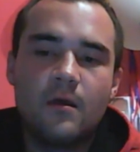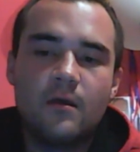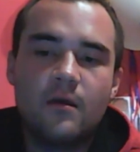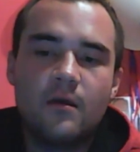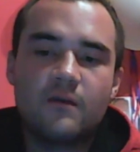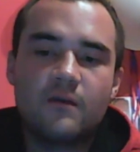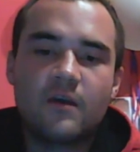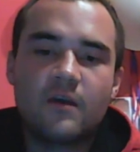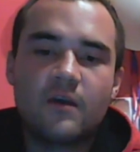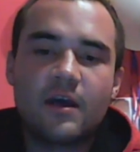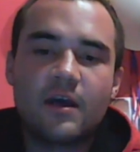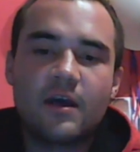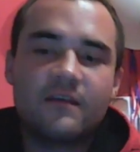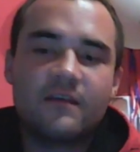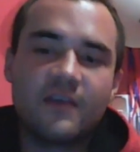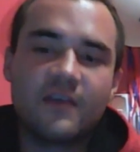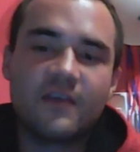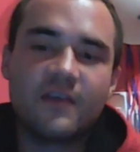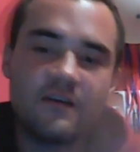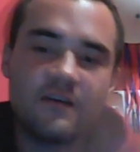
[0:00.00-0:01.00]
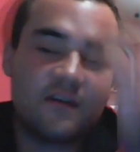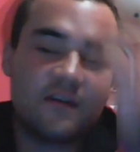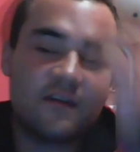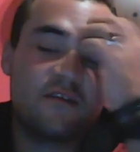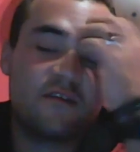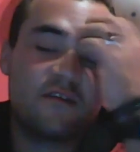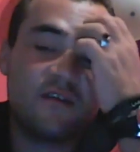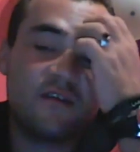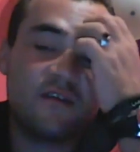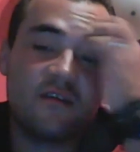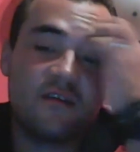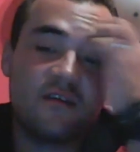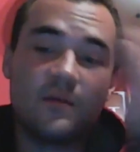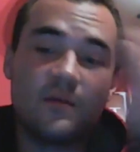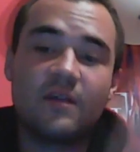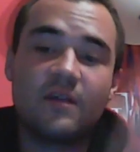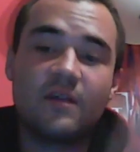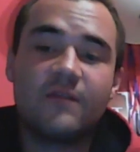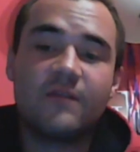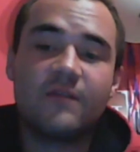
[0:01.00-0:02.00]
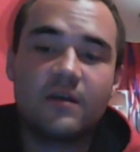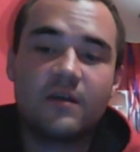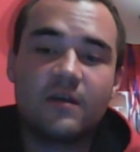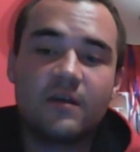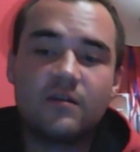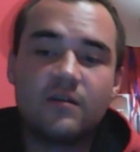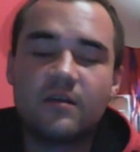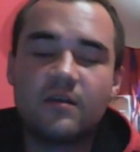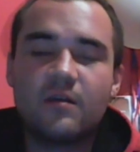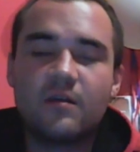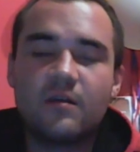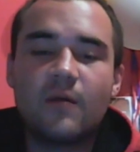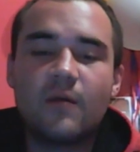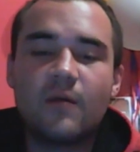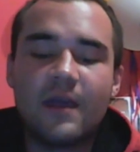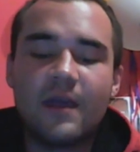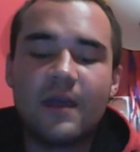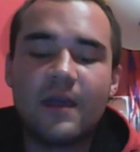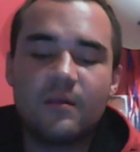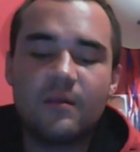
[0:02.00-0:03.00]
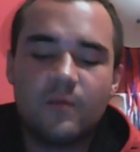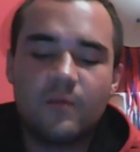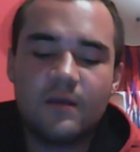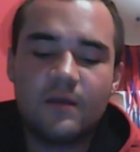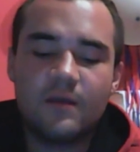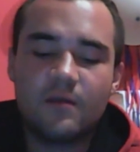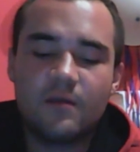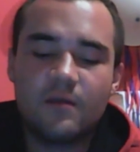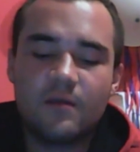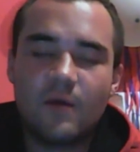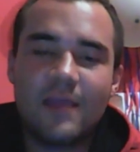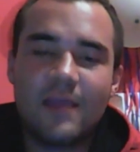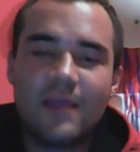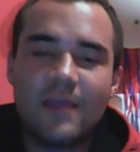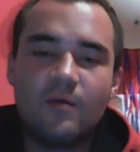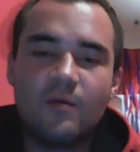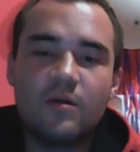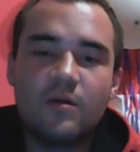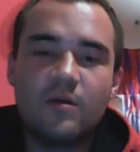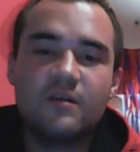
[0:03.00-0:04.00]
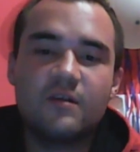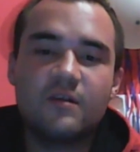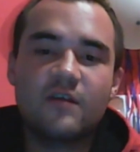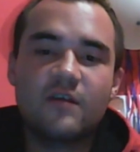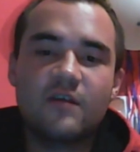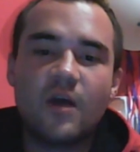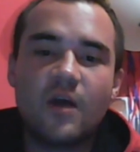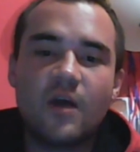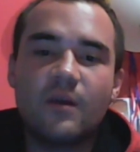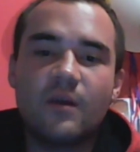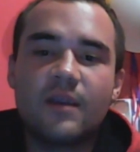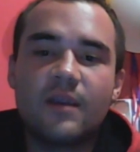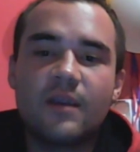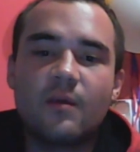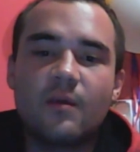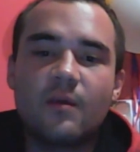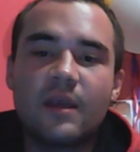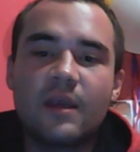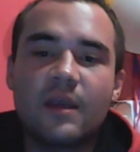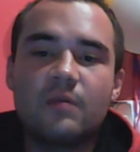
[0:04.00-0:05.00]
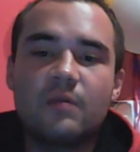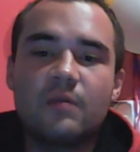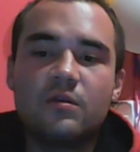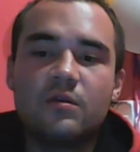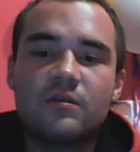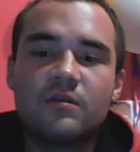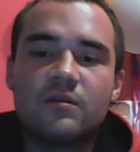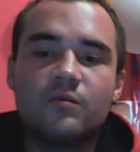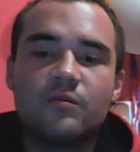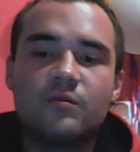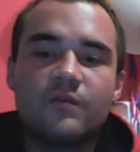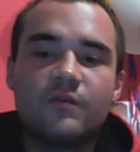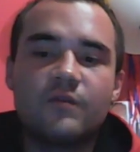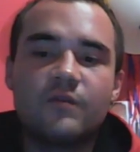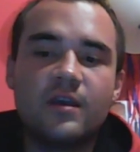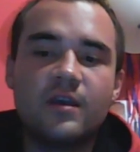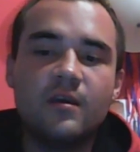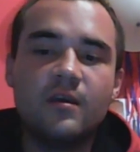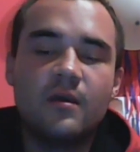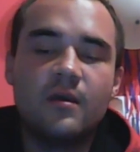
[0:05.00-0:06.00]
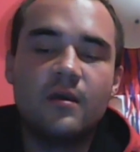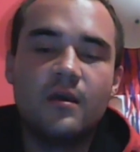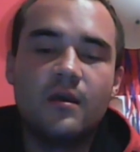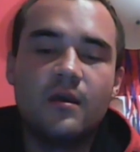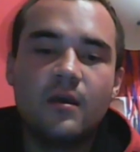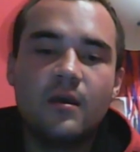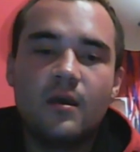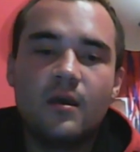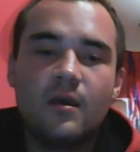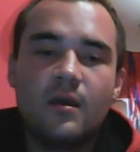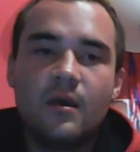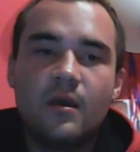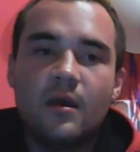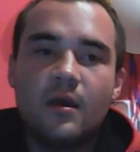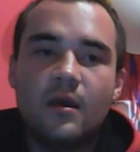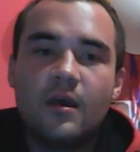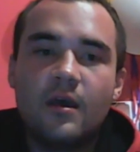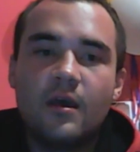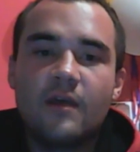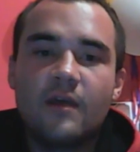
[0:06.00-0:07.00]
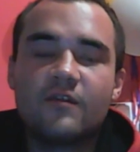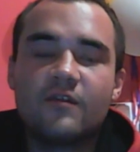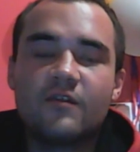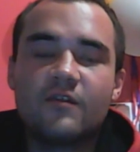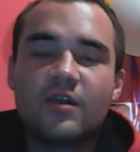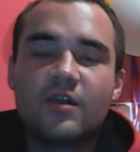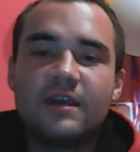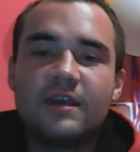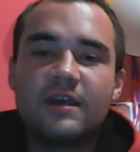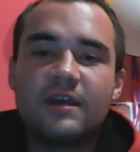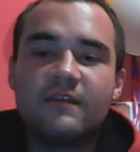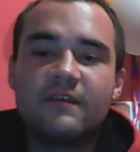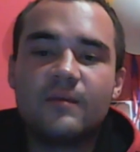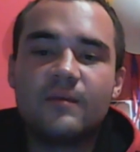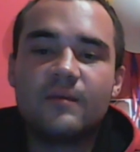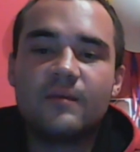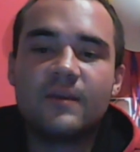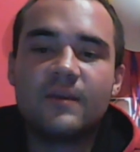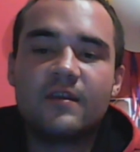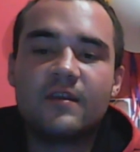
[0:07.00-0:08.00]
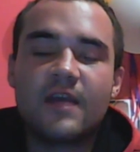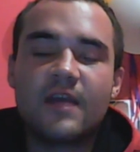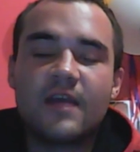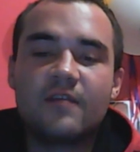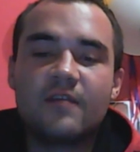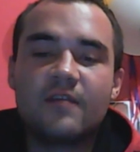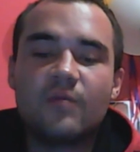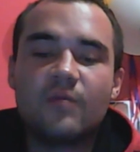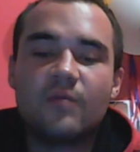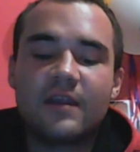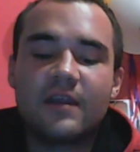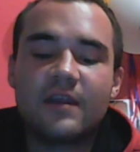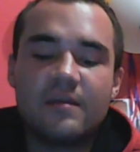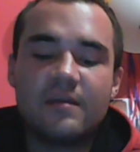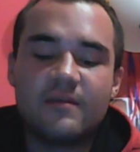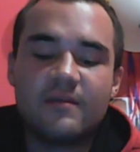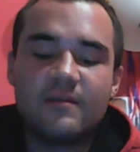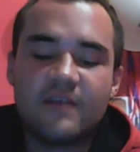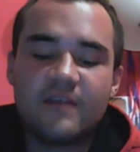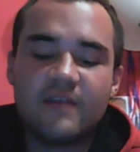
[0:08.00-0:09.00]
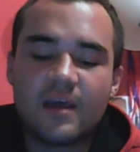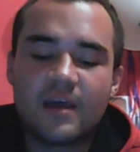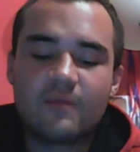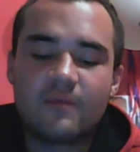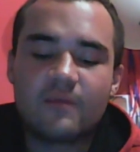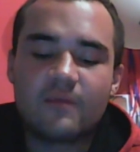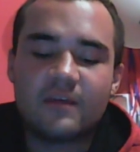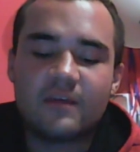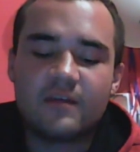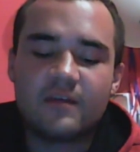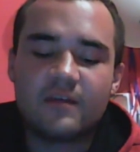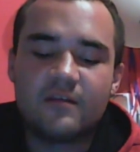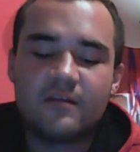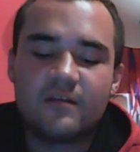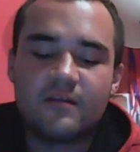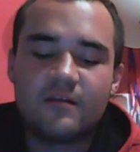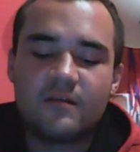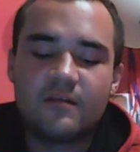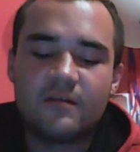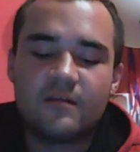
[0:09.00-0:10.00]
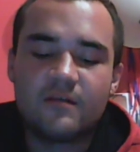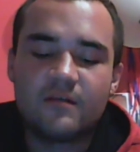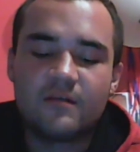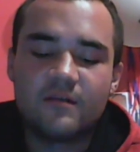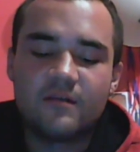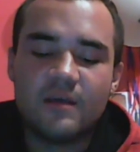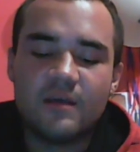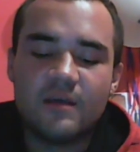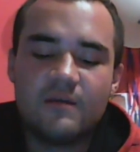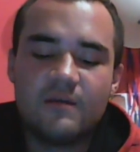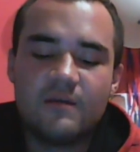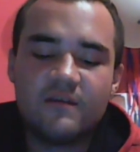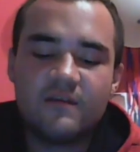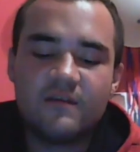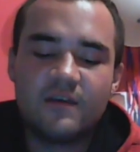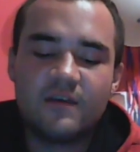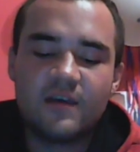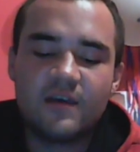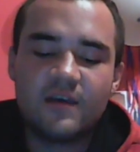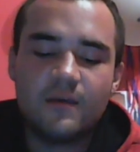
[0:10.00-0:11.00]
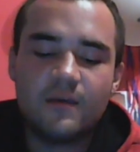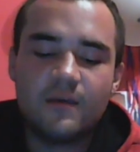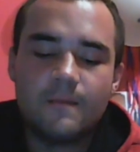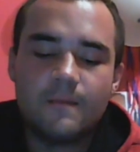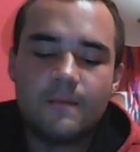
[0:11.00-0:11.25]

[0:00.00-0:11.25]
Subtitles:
So guys, yes, it's a bit difficult, and the way the world is going and the way the world is moving, it's not easy, but that's where TBC comes in. TBC